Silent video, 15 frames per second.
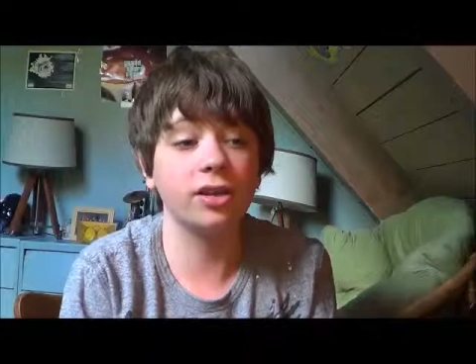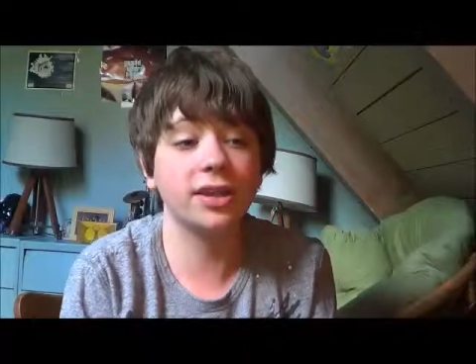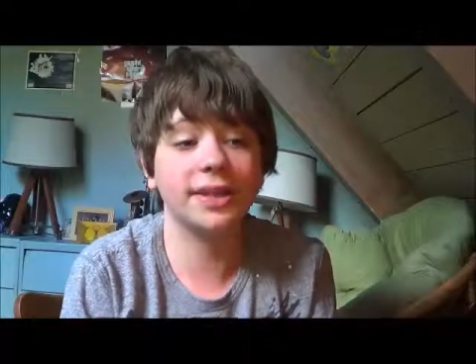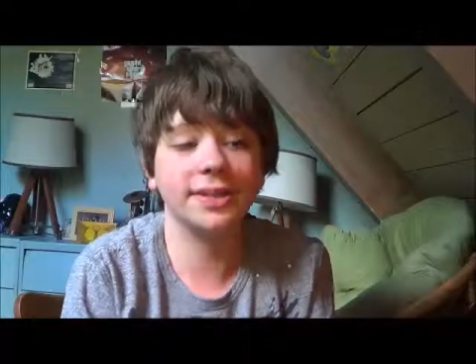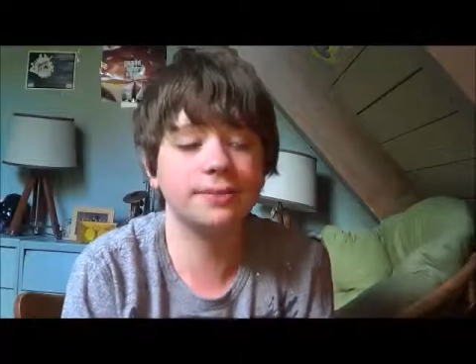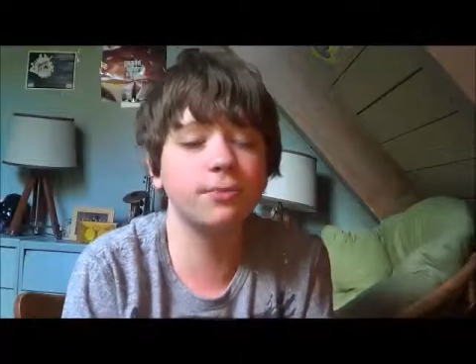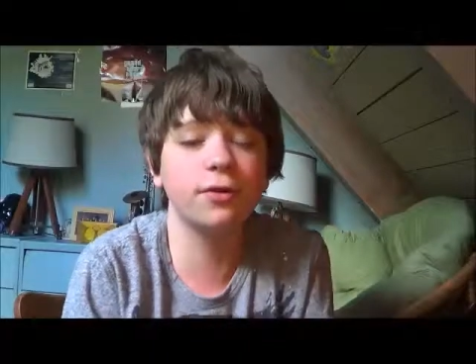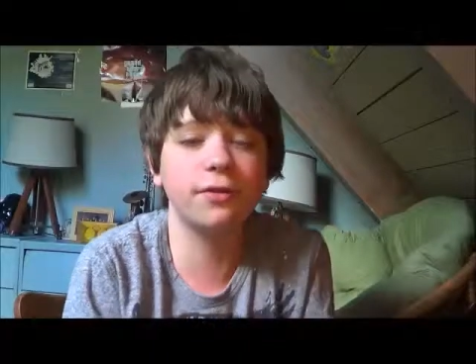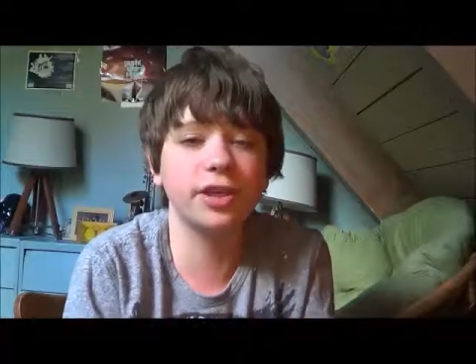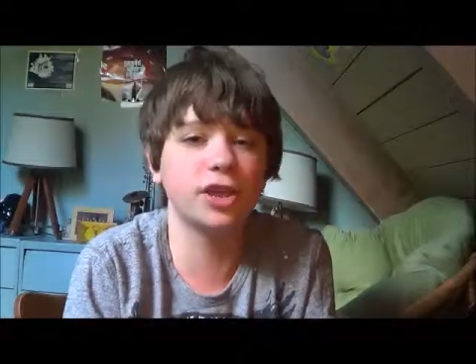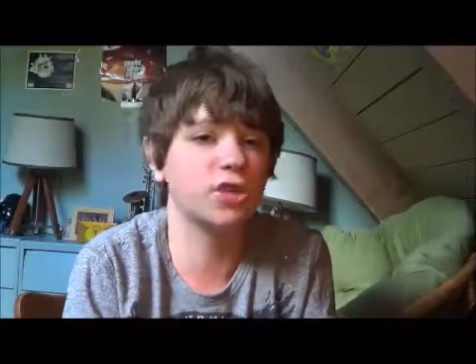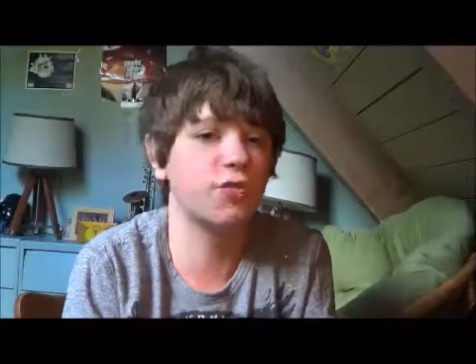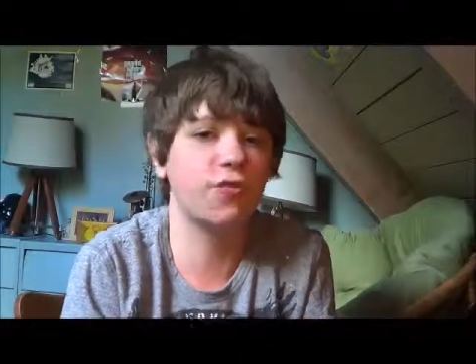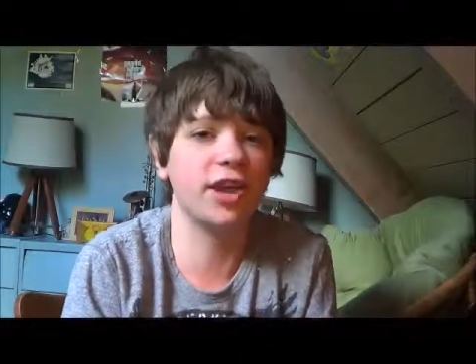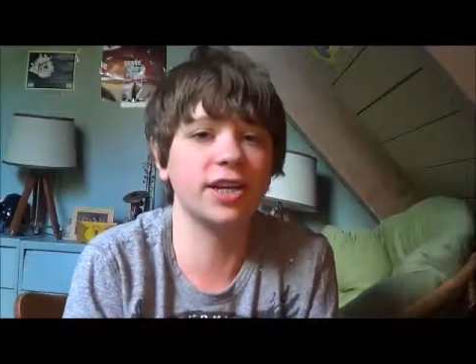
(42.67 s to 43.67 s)
This movie
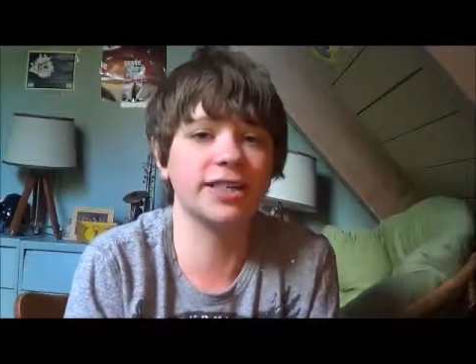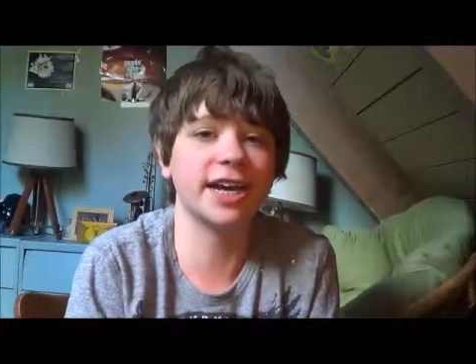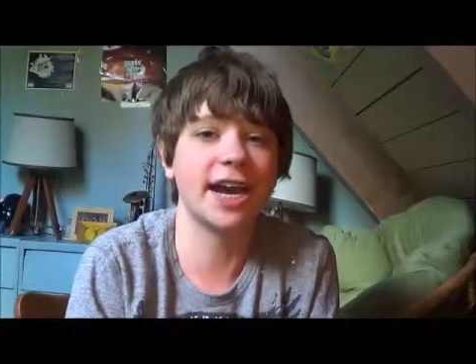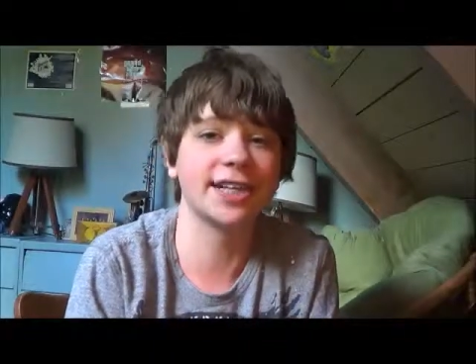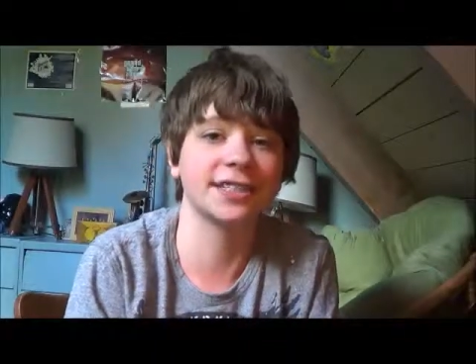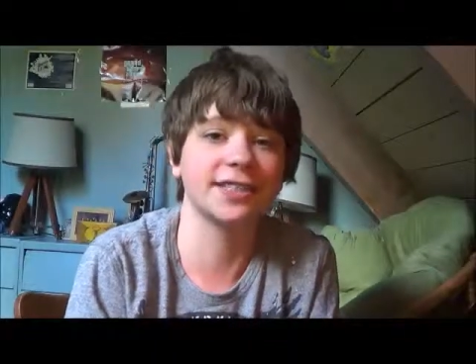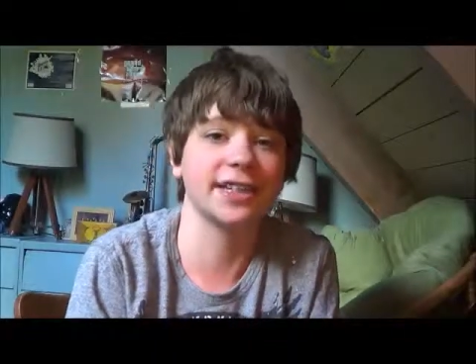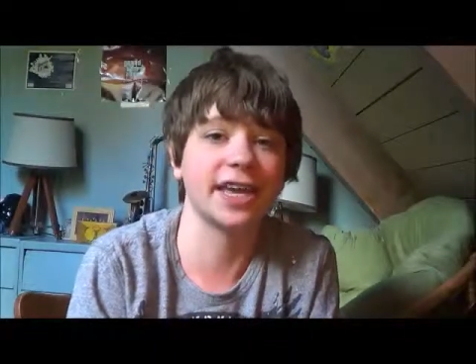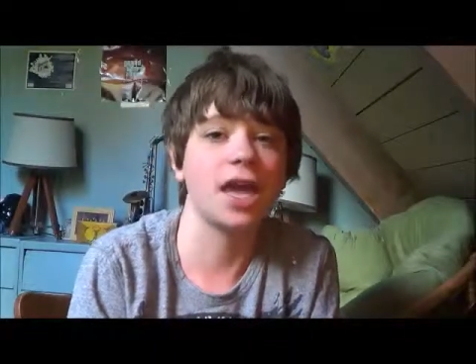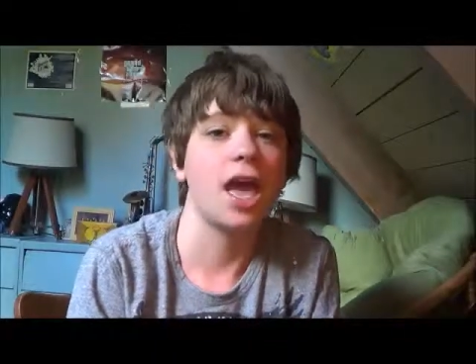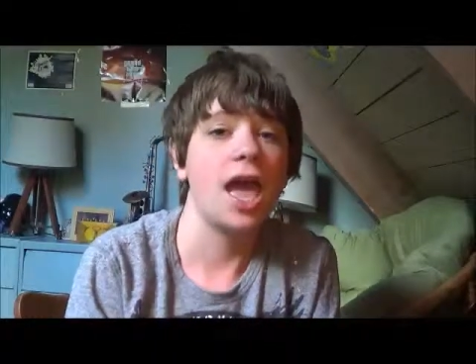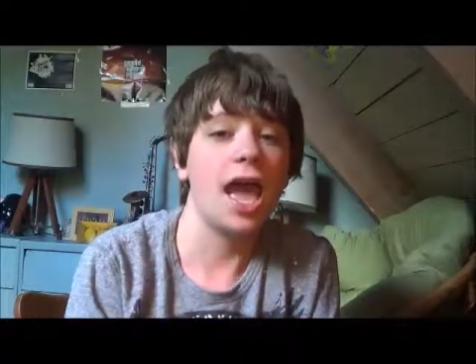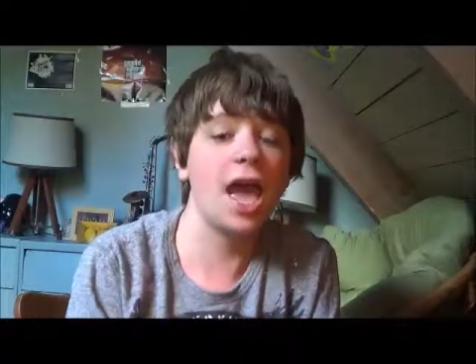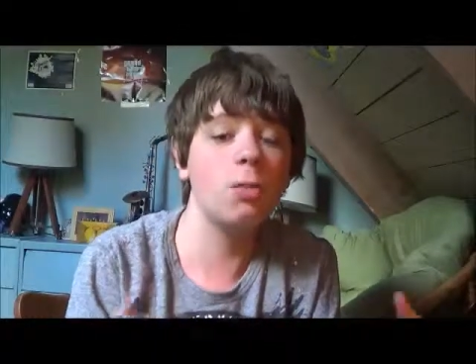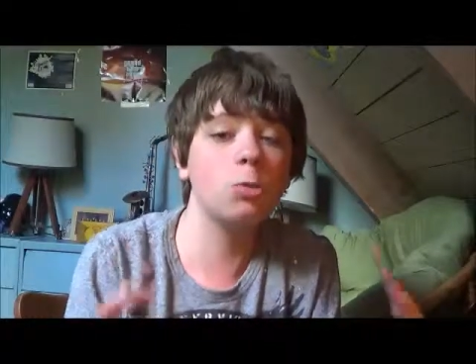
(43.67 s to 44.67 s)
is fantastic,
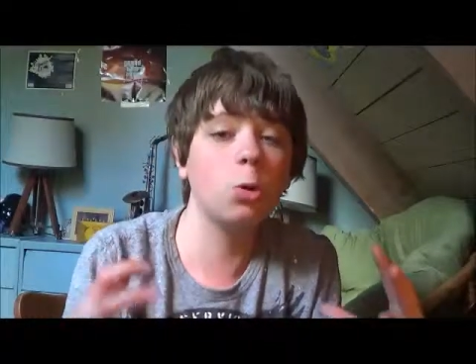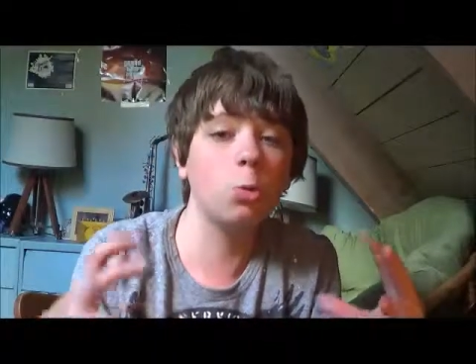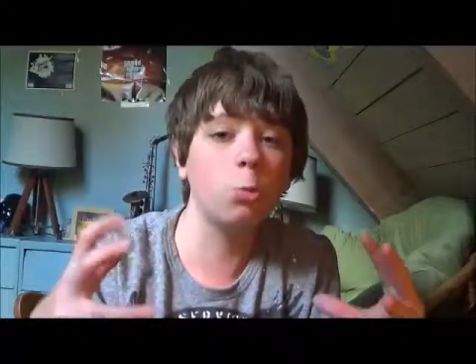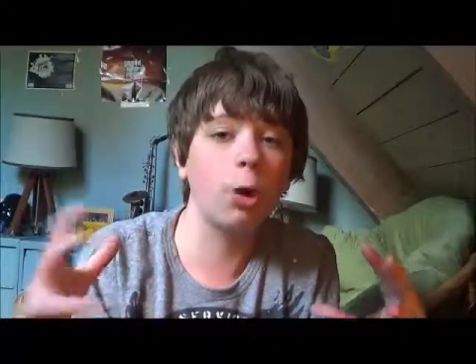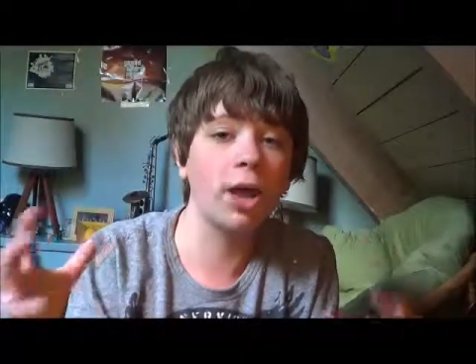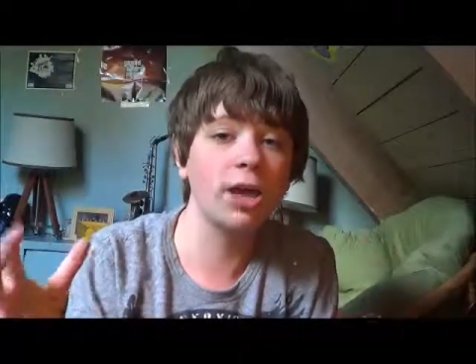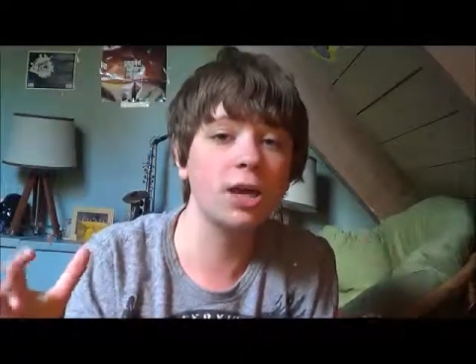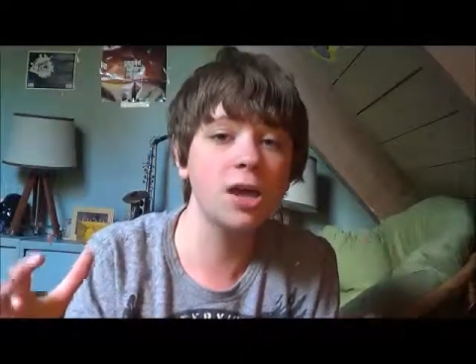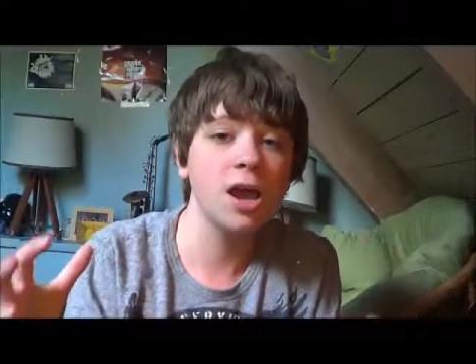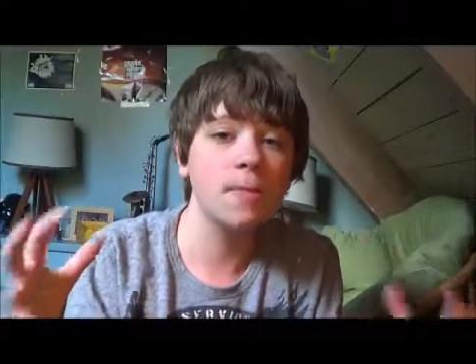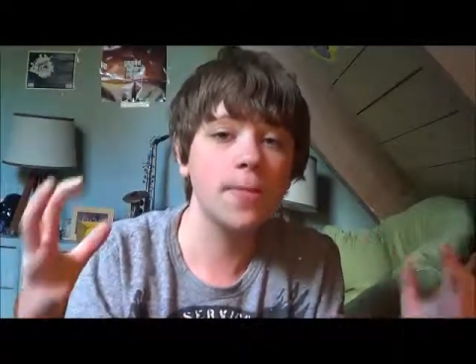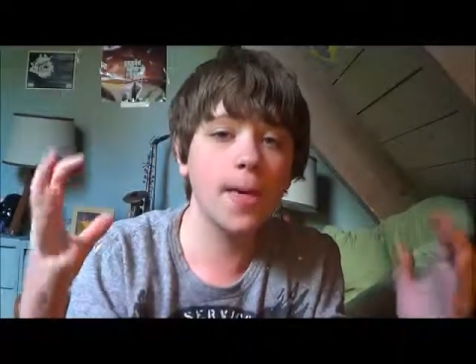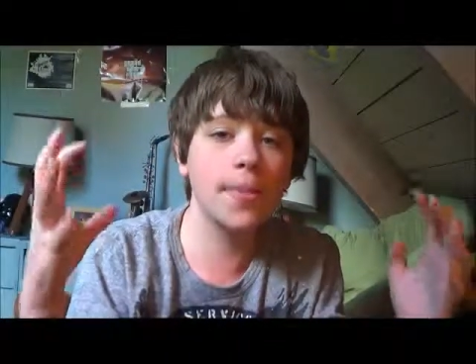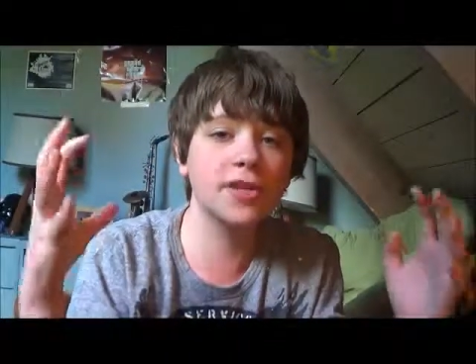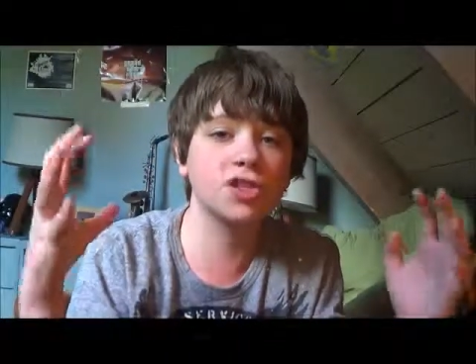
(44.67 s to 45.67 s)
and the way
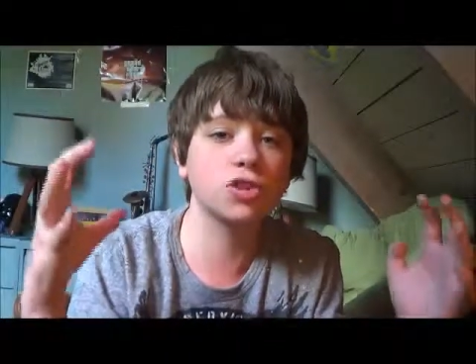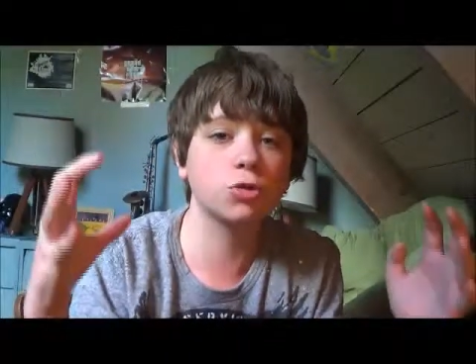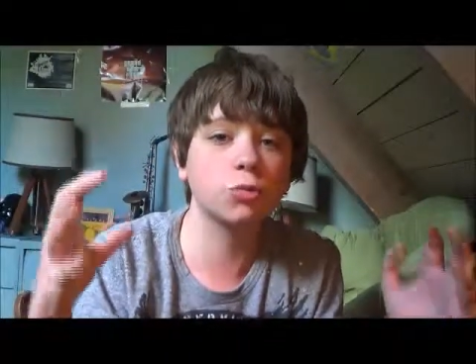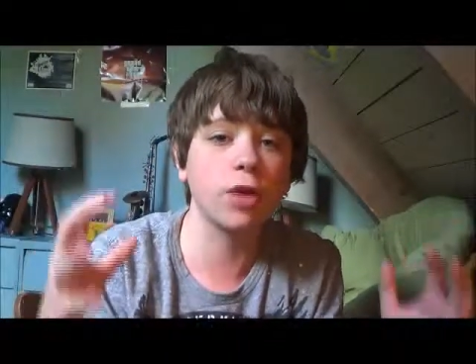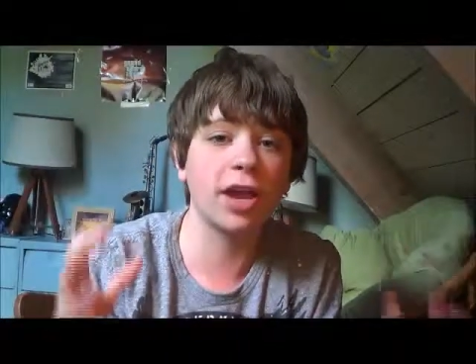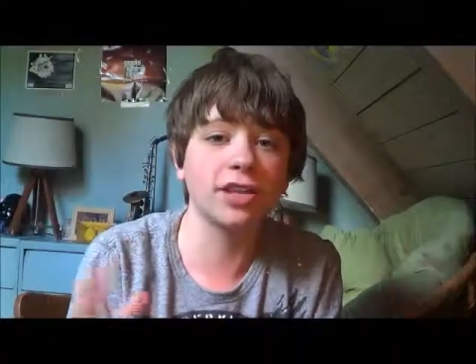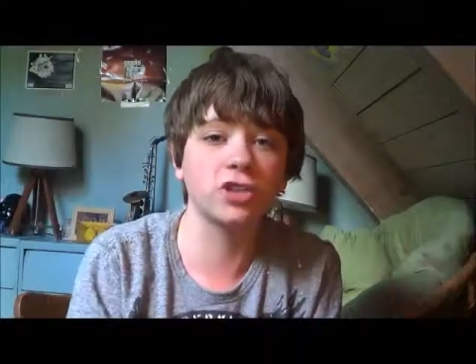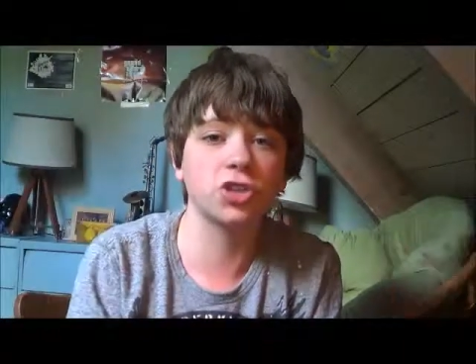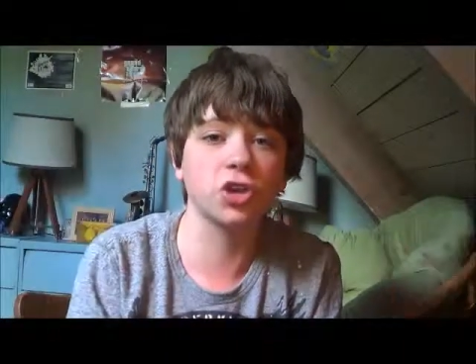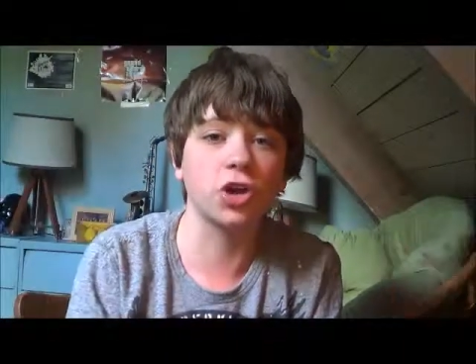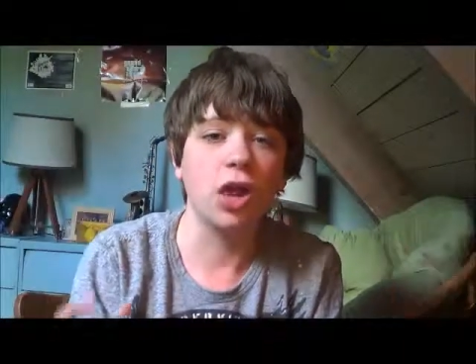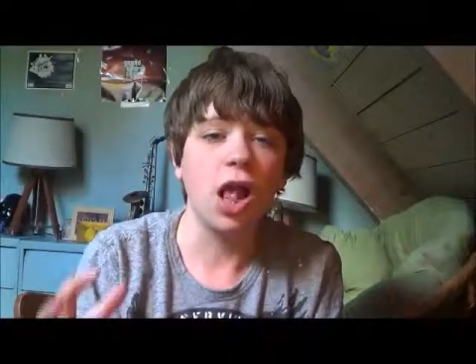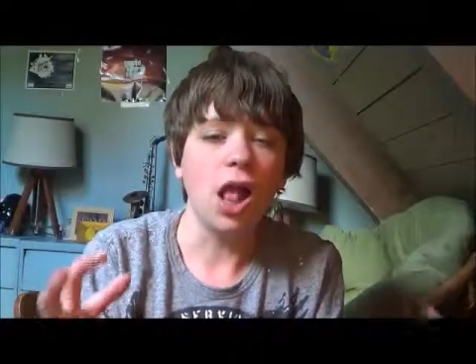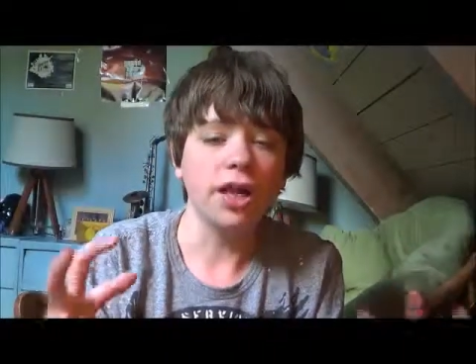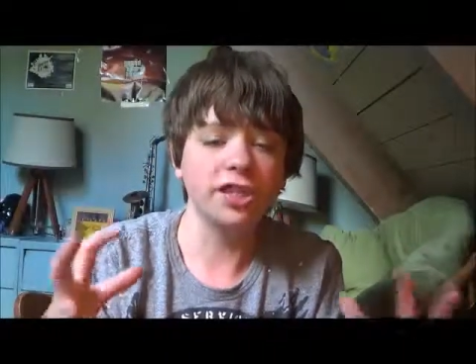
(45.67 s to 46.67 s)
that this director